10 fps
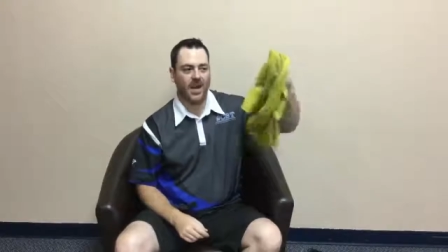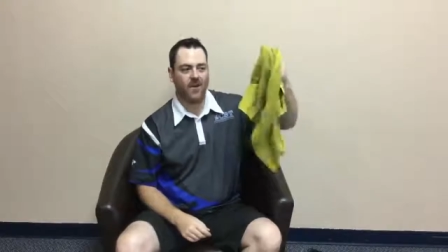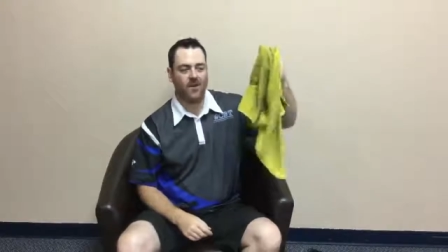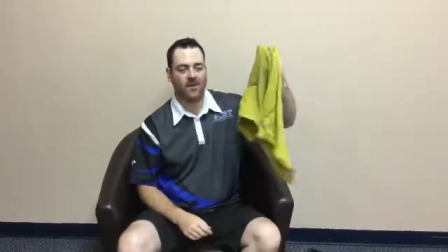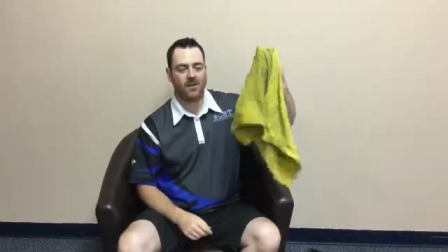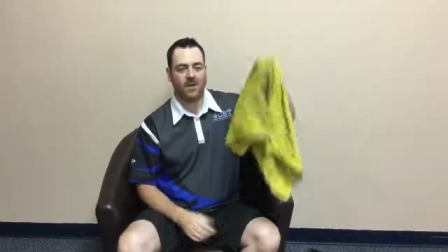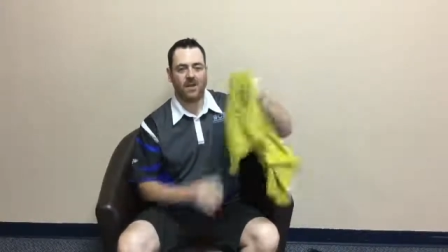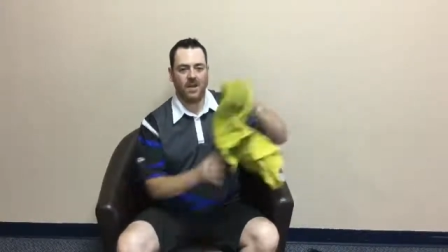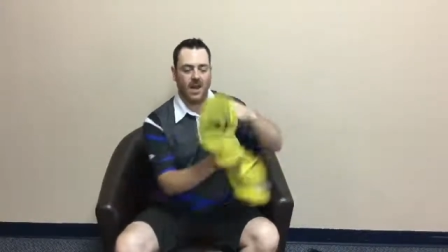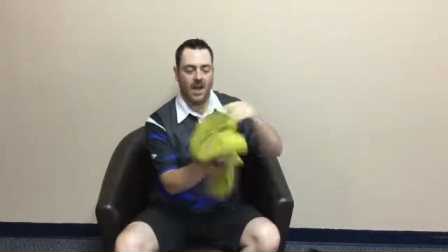towel
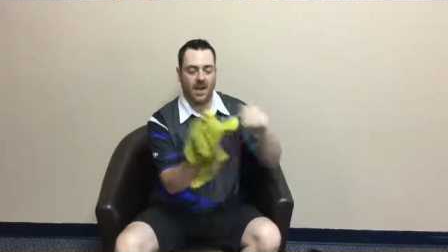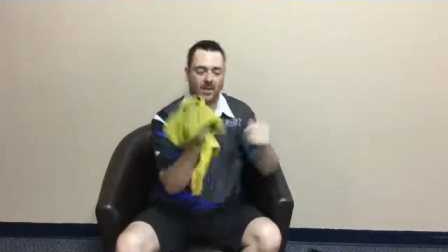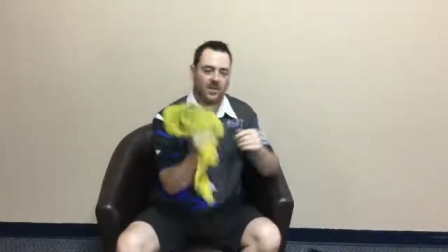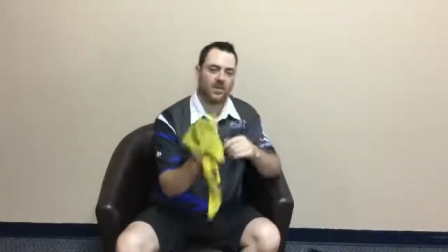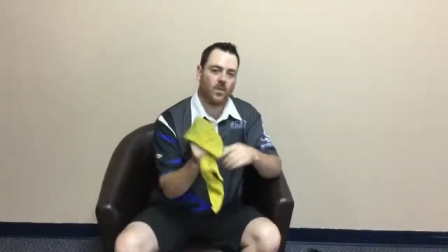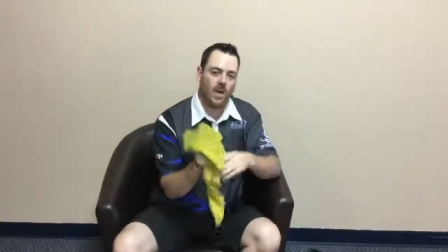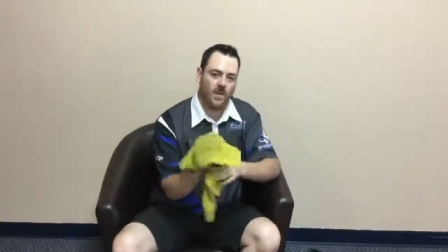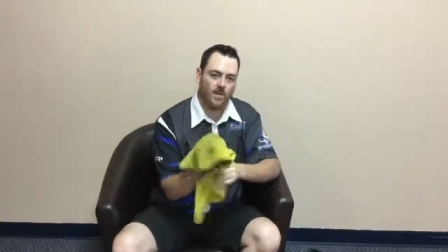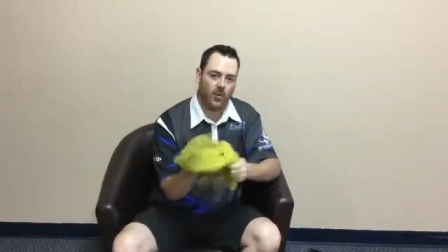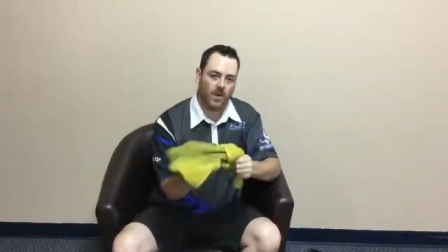uh, I use it to wipe
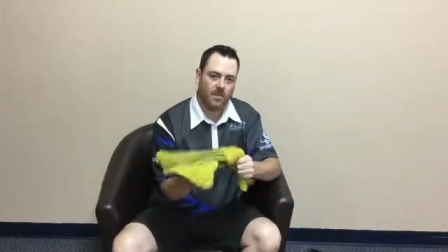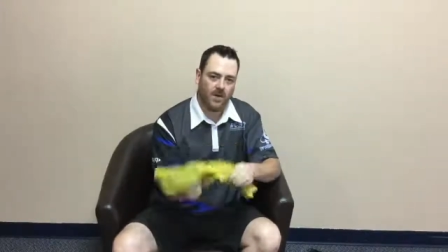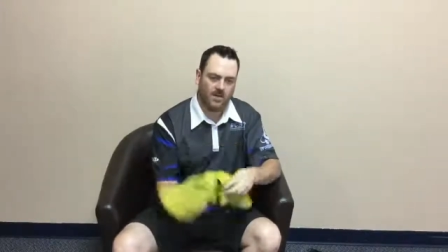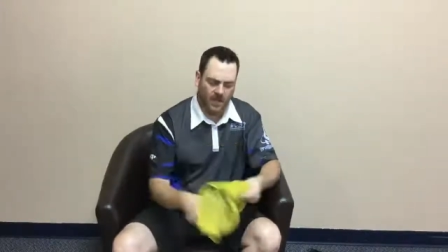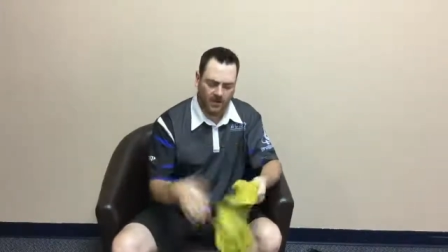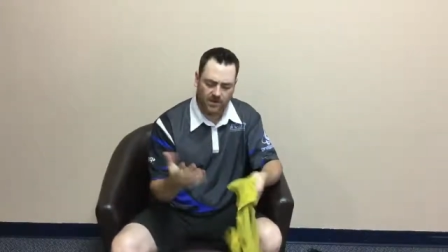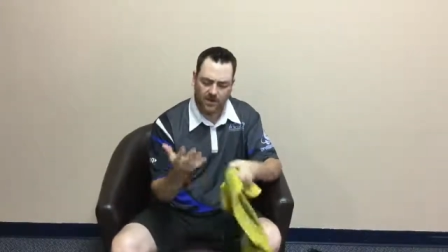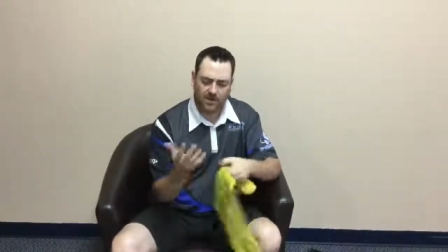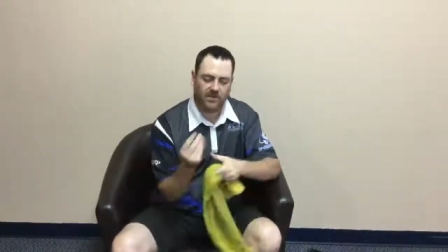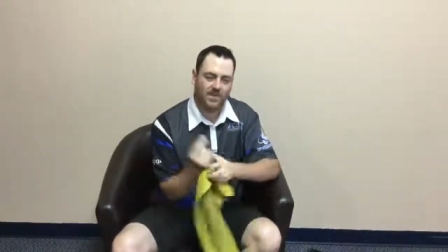my bowling balls, but I also
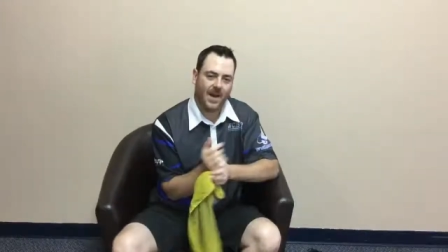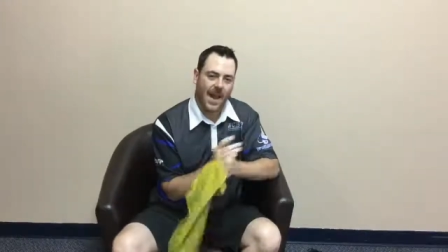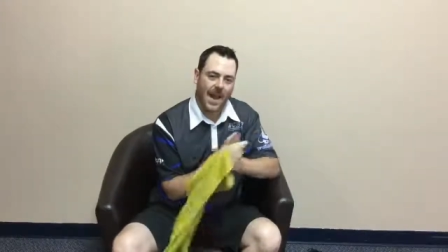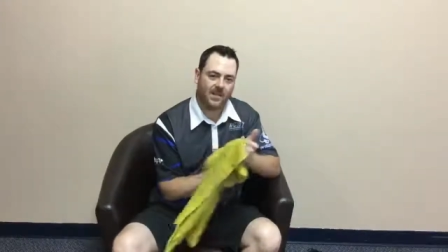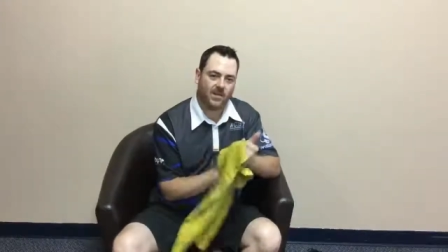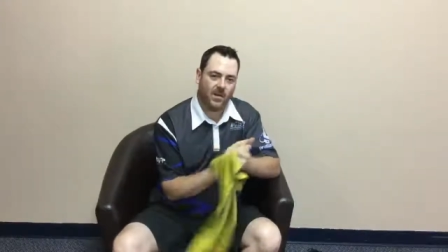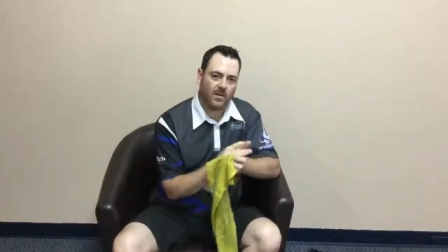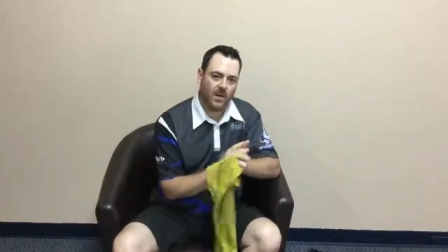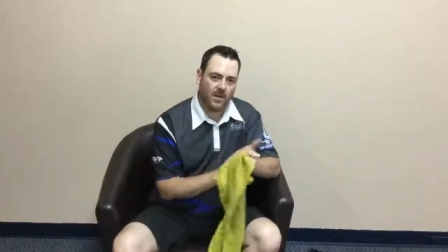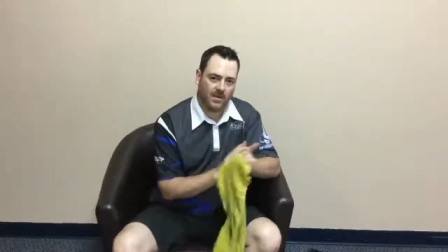use it for my hands quite
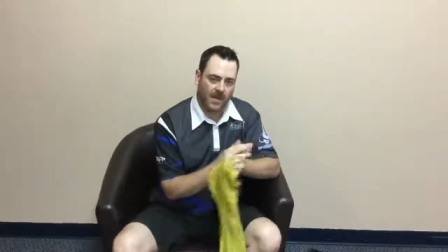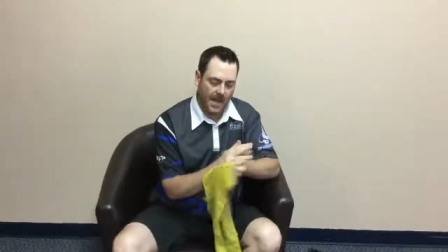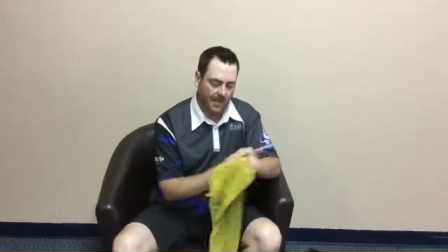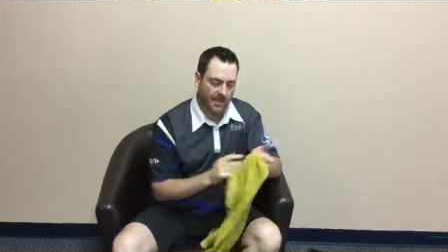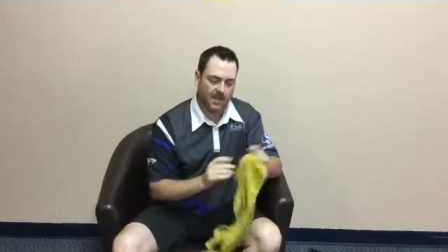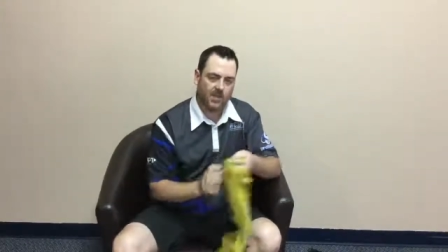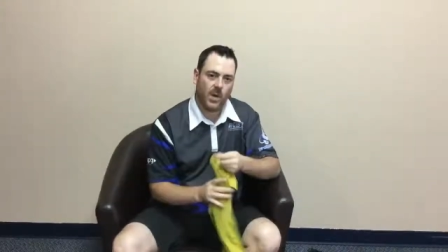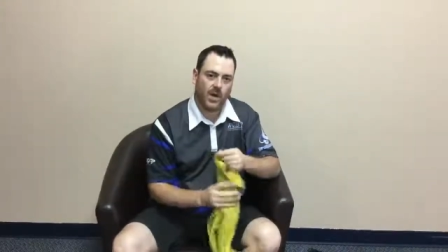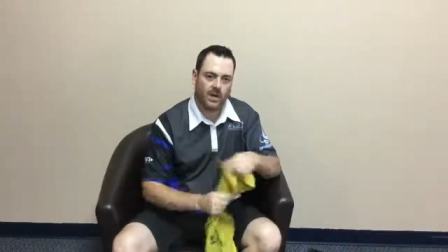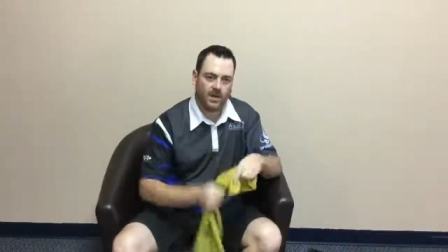a bit because my hands get
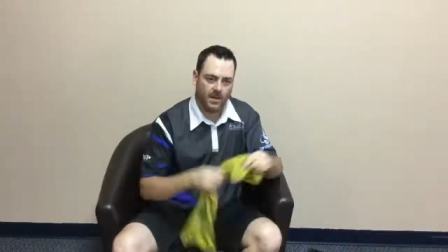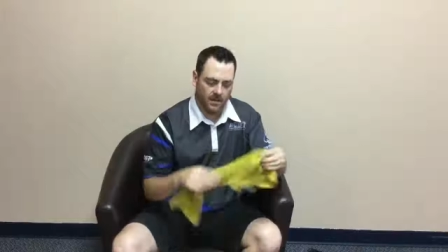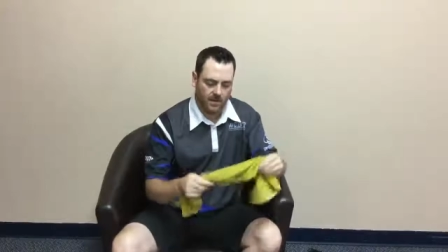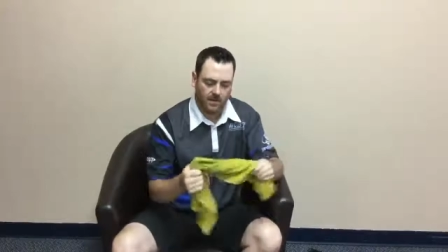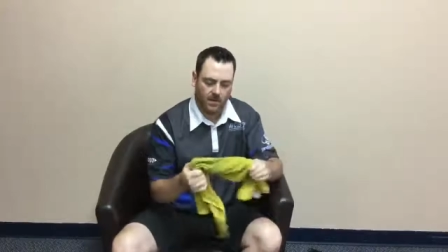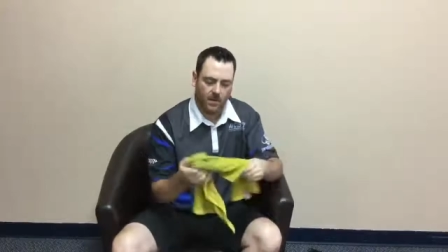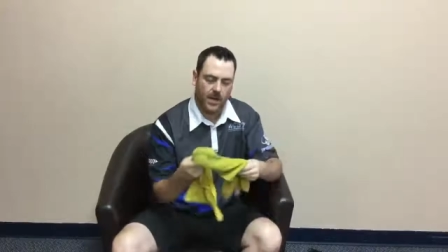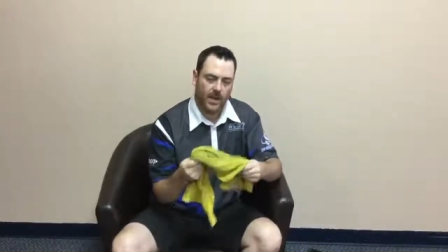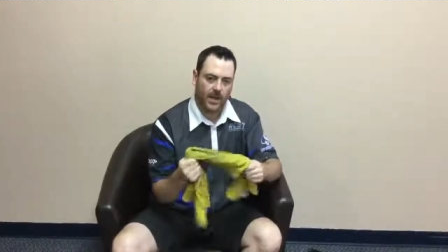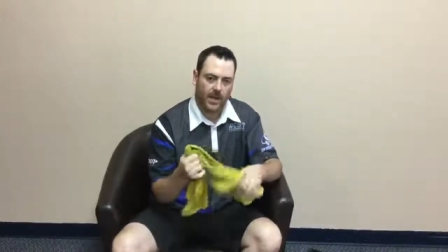sweaty. So
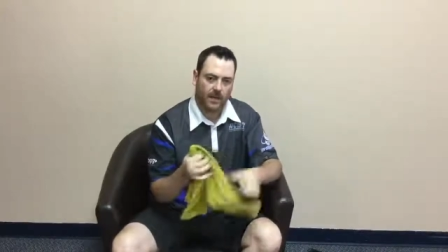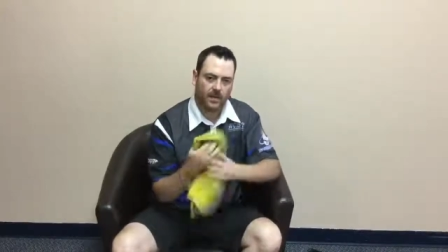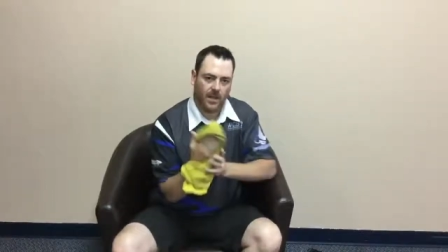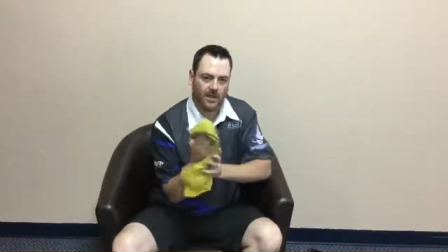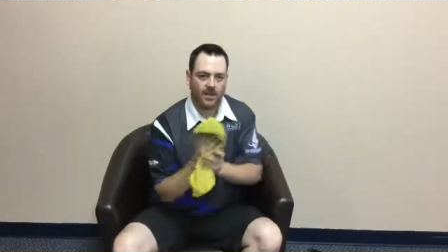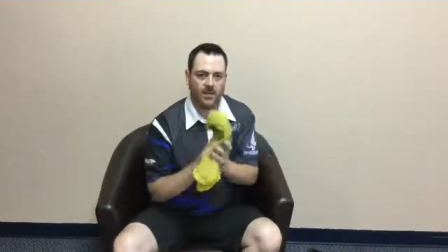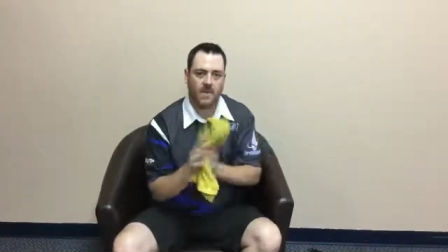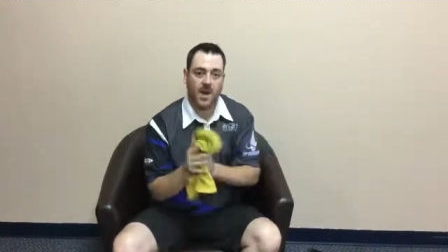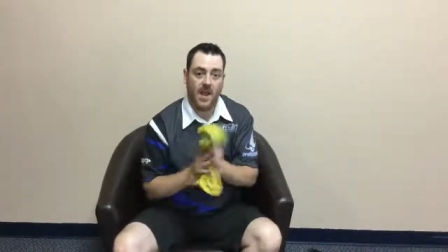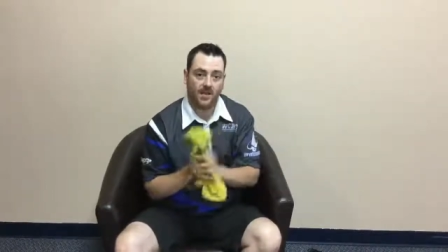I uh, like to
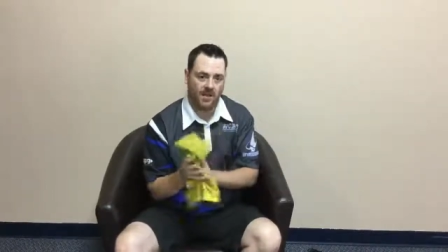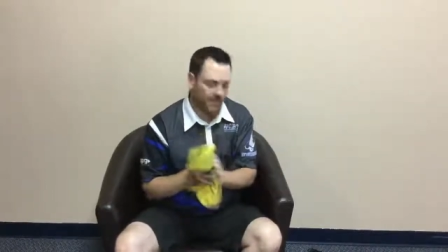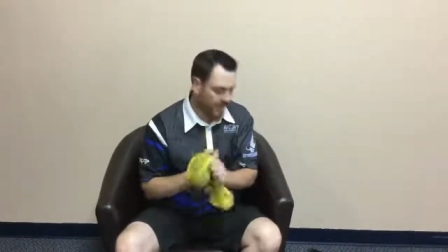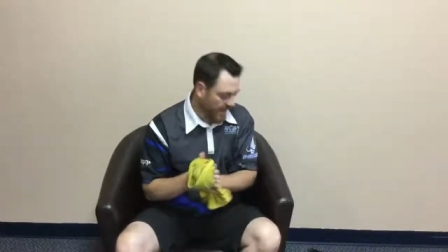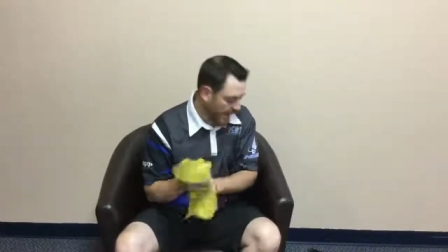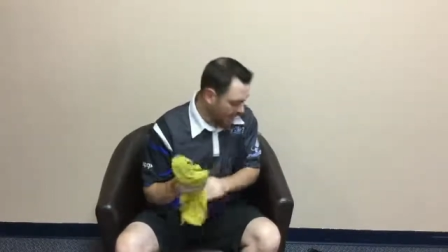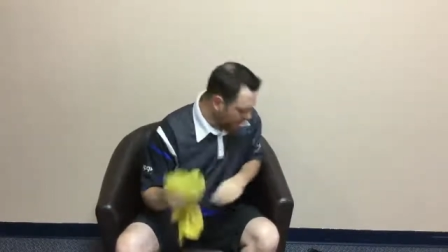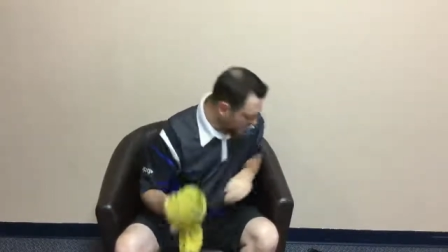dry my hands off with that.